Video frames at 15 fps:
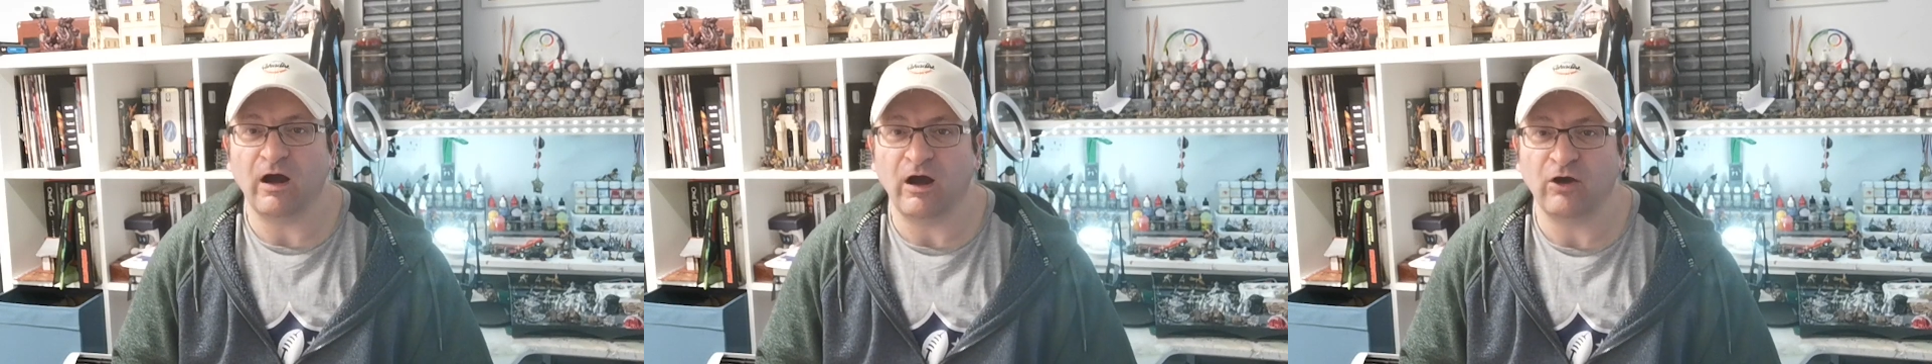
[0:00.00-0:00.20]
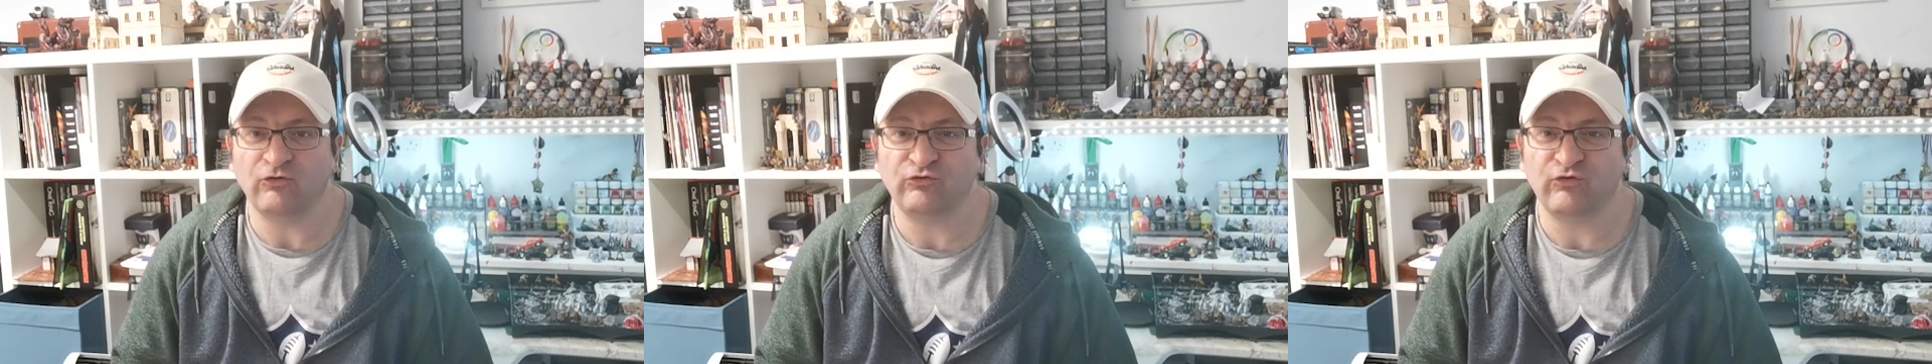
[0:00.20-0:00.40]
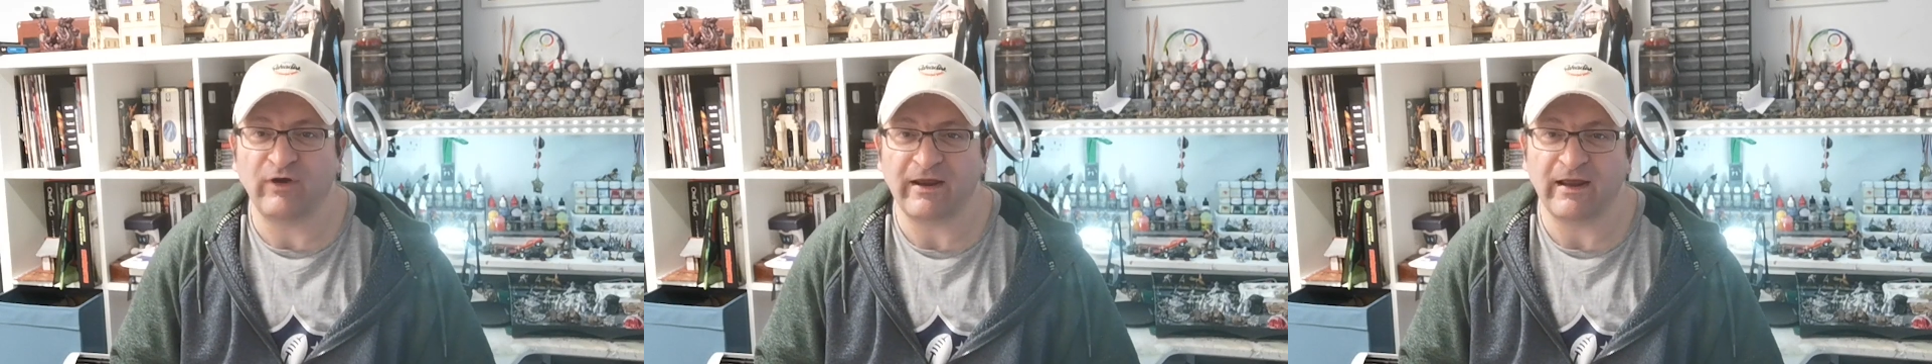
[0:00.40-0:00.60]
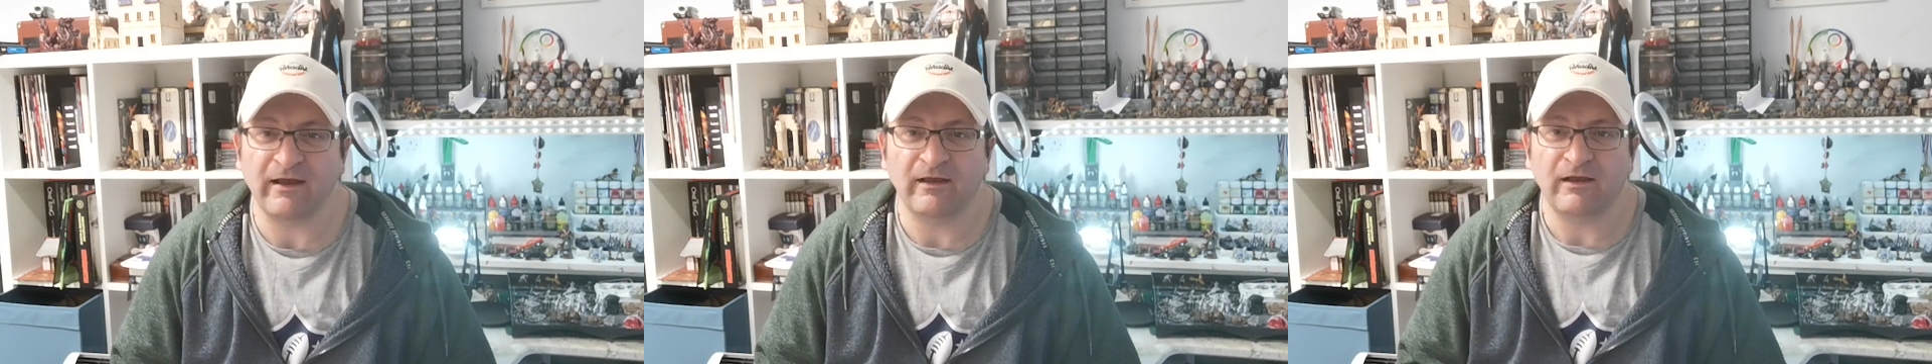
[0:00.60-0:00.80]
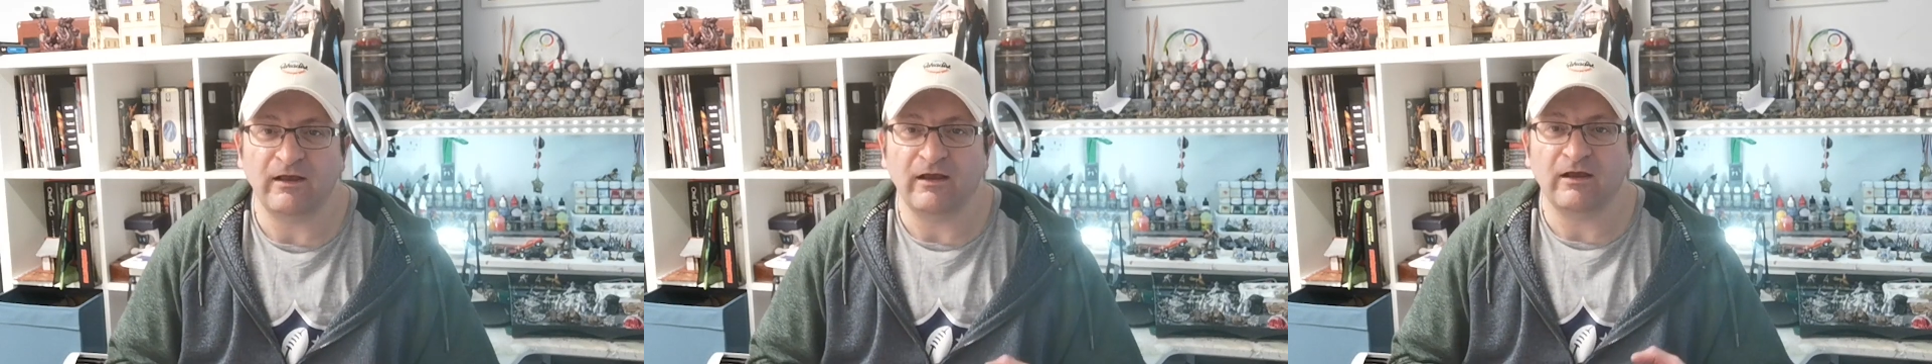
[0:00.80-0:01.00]

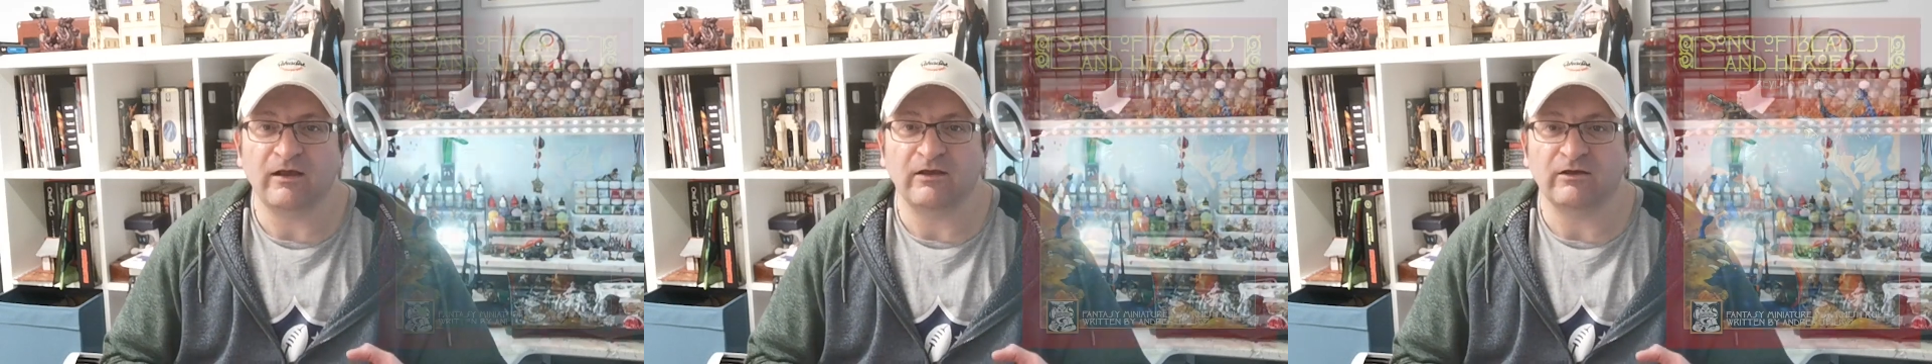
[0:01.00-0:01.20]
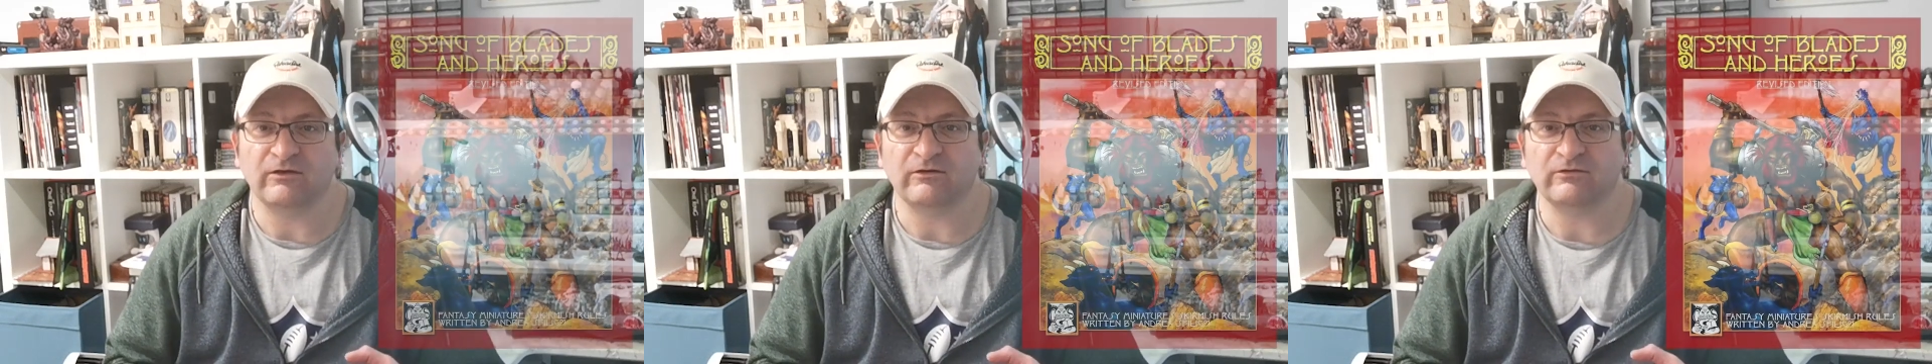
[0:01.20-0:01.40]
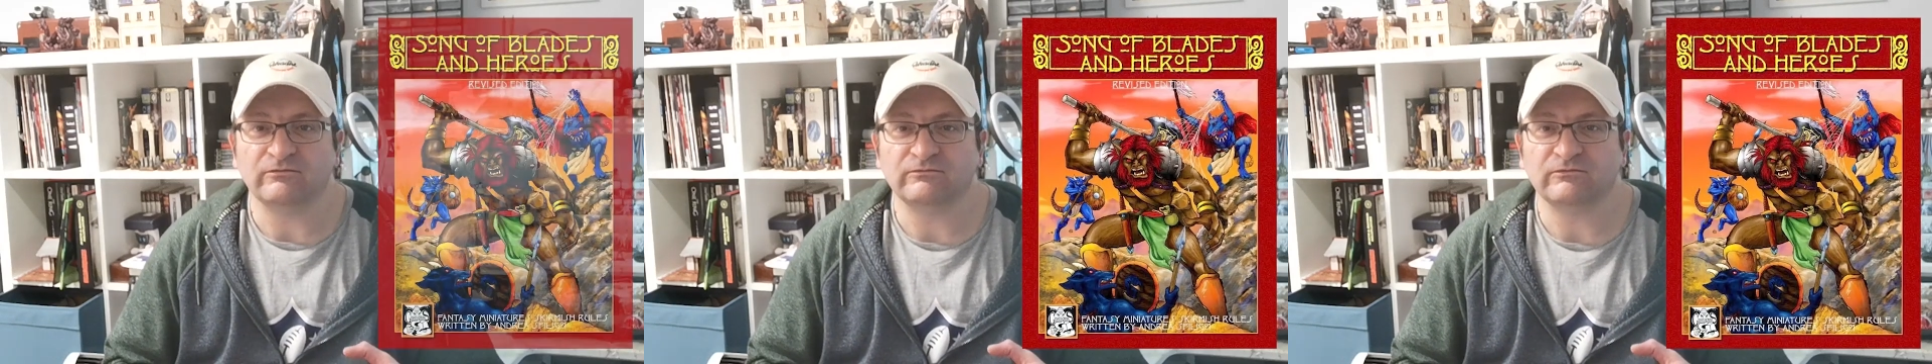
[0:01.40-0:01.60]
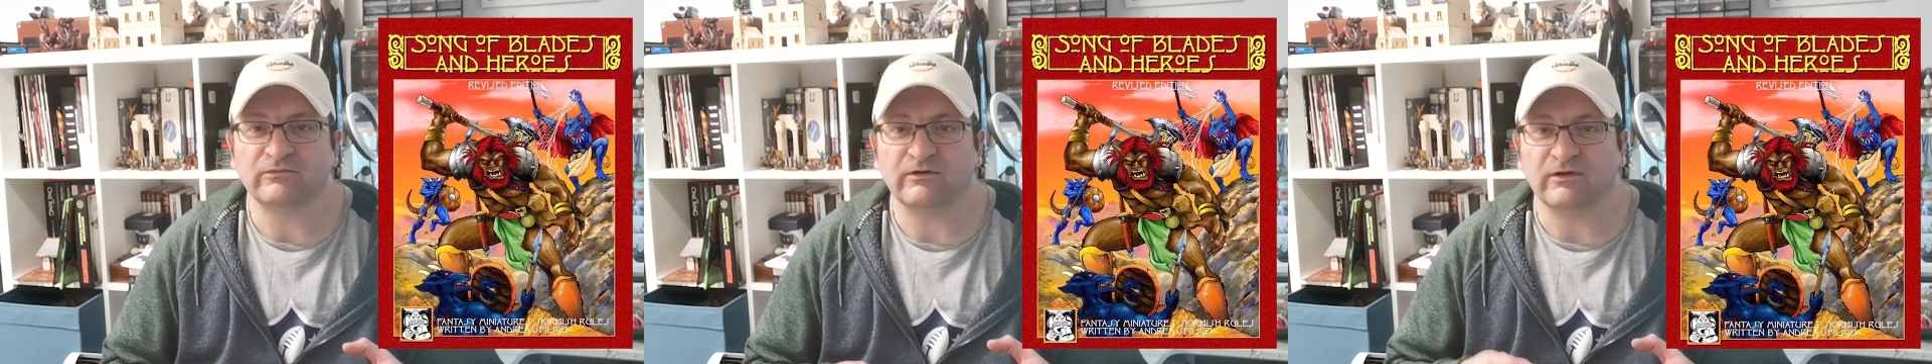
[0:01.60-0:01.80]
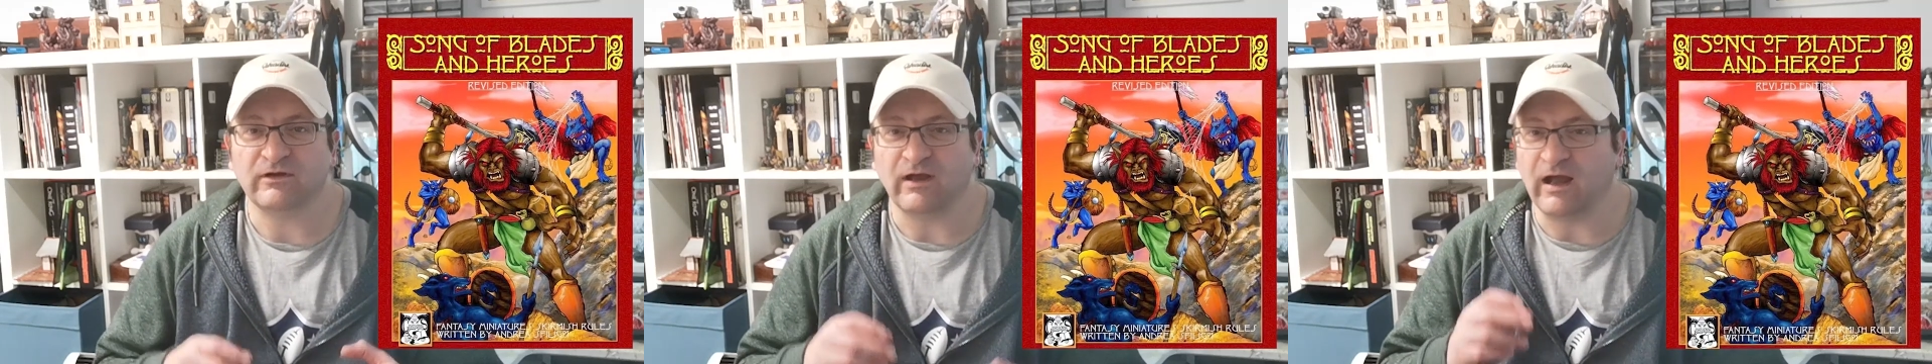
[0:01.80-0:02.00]
Andrea.
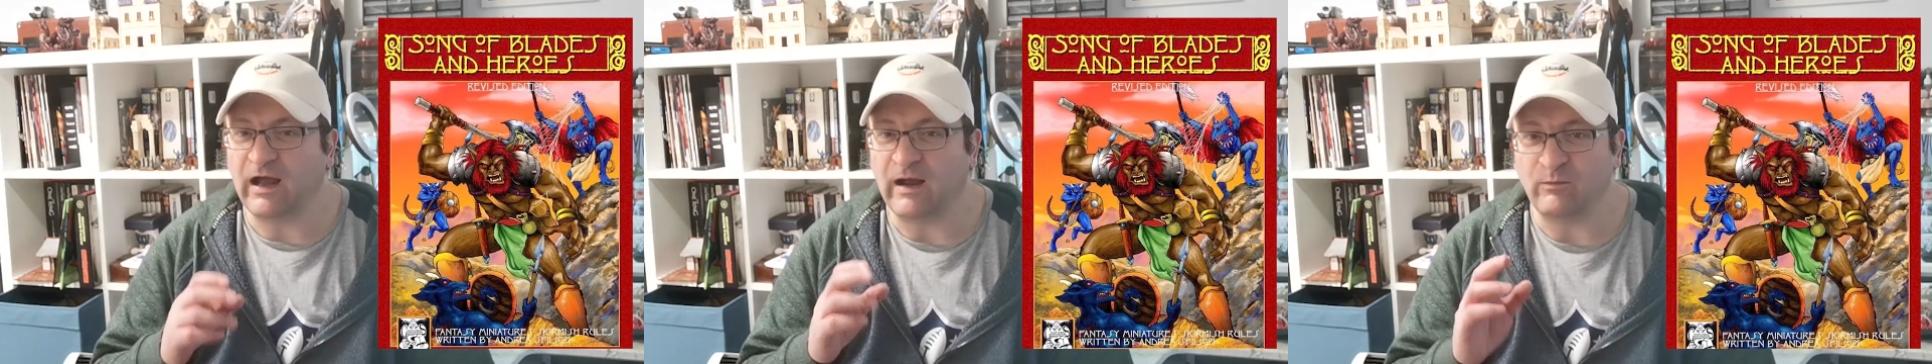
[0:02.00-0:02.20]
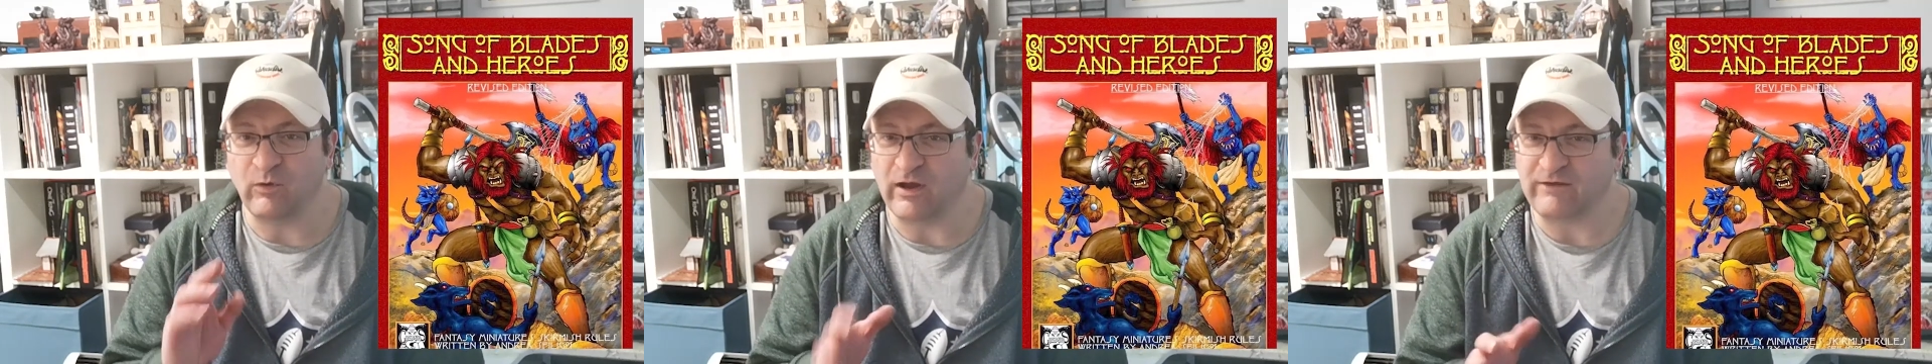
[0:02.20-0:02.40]
I'm